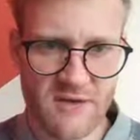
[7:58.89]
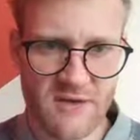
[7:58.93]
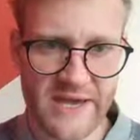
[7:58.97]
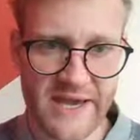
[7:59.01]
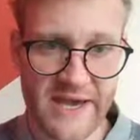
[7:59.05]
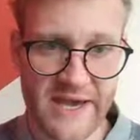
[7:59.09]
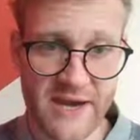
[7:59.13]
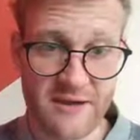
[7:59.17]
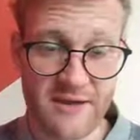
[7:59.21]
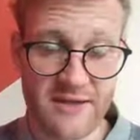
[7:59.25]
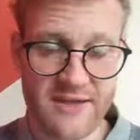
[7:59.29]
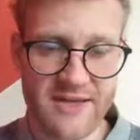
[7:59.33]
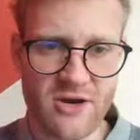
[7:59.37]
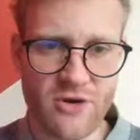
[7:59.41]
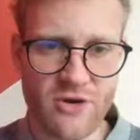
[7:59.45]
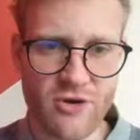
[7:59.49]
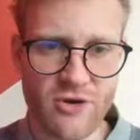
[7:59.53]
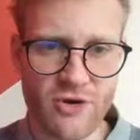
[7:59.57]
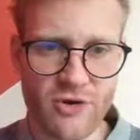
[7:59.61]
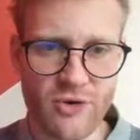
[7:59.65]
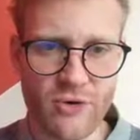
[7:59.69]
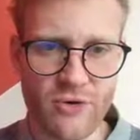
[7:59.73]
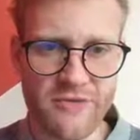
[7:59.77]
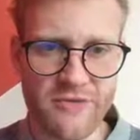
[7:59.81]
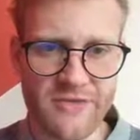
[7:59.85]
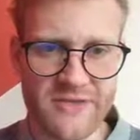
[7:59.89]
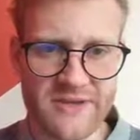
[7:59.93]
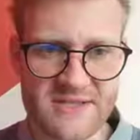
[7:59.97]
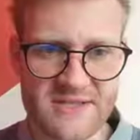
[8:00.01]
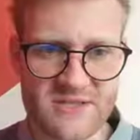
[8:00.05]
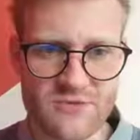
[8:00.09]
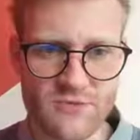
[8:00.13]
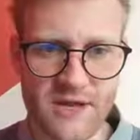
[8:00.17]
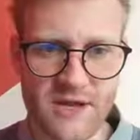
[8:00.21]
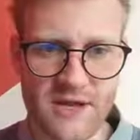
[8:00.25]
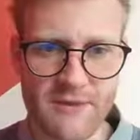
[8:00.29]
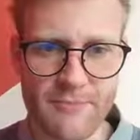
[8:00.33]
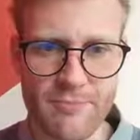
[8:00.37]
Yeah, here you, is
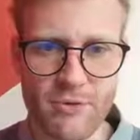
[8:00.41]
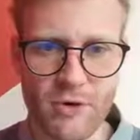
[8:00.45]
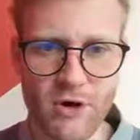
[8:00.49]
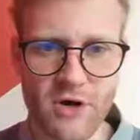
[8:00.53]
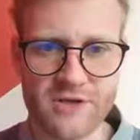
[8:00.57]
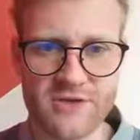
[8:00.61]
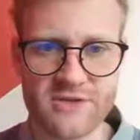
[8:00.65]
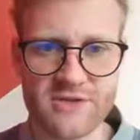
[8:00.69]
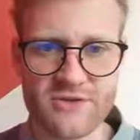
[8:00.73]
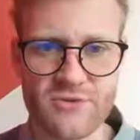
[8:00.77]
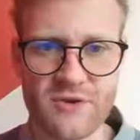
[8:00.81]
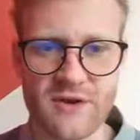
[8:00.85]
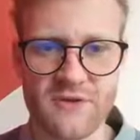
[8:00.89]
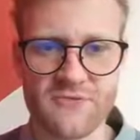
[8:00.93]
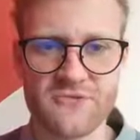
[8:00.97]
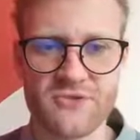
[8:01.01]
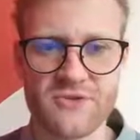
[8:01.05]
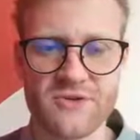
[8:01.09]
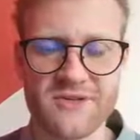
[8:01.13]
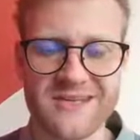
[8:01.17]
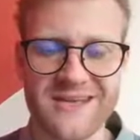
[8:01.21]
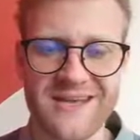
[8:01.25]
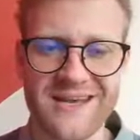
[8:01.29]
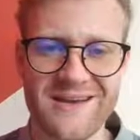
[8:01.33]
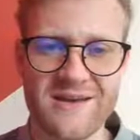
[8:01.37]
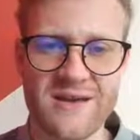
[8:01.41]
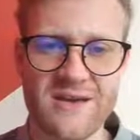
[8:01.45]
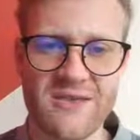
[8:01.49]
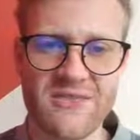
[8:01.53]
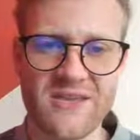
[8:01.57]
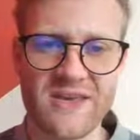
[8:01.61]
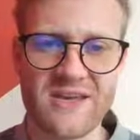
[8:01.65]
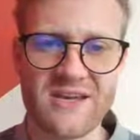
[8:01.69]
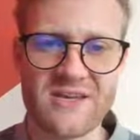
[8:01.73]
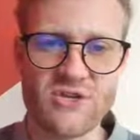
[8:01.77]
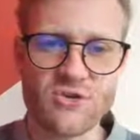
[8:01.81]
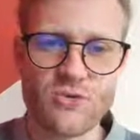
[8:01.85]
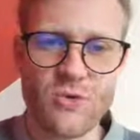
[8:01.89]
really important. You have to tick
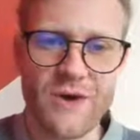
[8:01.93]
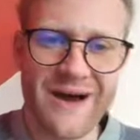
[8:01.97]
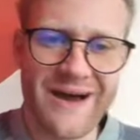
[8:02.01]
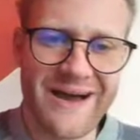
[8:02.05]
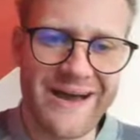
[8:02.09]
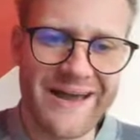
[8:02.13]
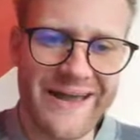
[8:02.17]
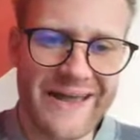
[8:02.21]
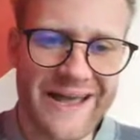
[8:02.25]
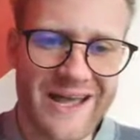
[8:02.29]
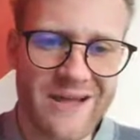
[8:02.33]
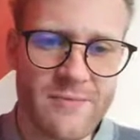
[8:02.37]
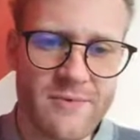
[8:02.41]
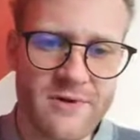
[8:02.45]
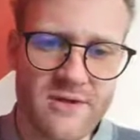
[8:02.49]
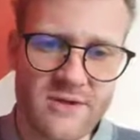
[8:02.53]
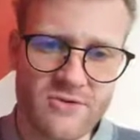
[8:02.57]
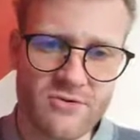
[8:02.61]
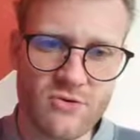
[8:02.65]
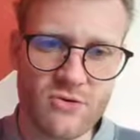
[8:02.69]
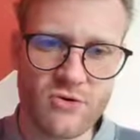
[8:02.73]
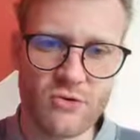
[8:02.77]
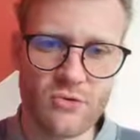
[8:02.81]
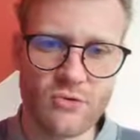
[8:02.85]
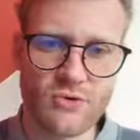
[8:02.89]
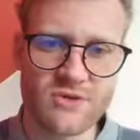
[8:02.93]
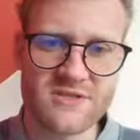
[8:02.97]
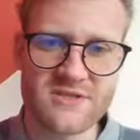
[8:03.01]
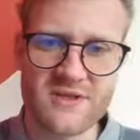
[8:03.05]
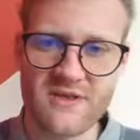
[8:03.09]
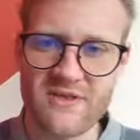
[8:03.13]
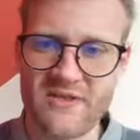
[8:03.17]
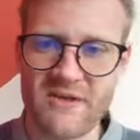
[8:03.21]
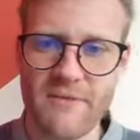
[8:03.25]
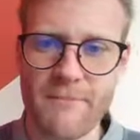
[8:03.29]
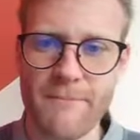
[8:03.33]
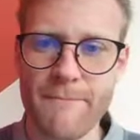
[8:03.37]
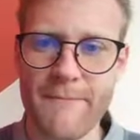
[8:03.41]
that you are able to lose
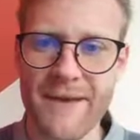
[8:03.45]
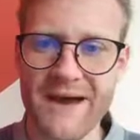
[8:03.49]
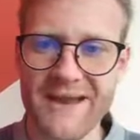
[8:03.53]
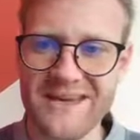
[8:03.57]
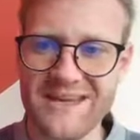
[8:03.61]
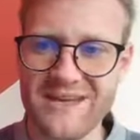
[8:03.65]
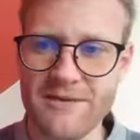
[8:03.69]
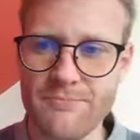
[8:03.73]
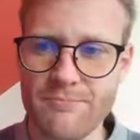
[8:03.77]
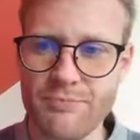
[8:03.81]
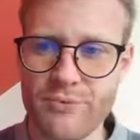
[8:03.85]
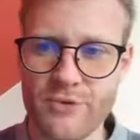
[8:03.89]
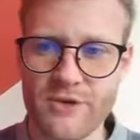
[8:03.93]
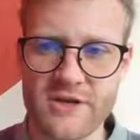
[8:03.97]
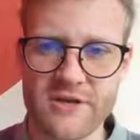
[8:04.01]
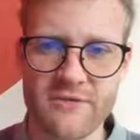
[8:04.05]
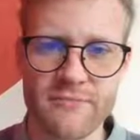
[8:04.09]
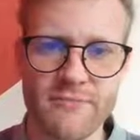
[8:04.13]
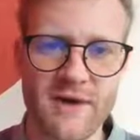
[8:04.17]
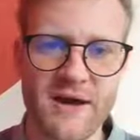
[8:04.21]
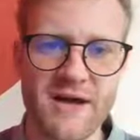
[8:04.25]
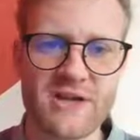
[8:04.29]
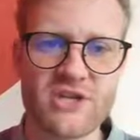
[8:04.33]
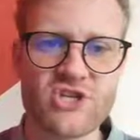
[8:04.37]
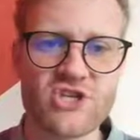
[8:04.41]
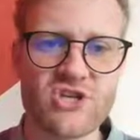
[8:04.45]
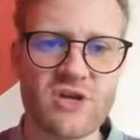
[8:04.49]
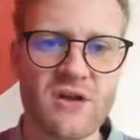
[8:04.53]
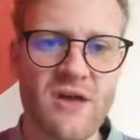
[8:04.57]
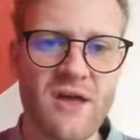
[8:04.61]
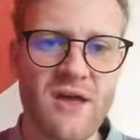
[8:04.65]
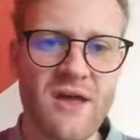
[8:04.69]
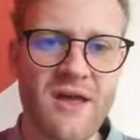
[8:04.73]
the money pretty much.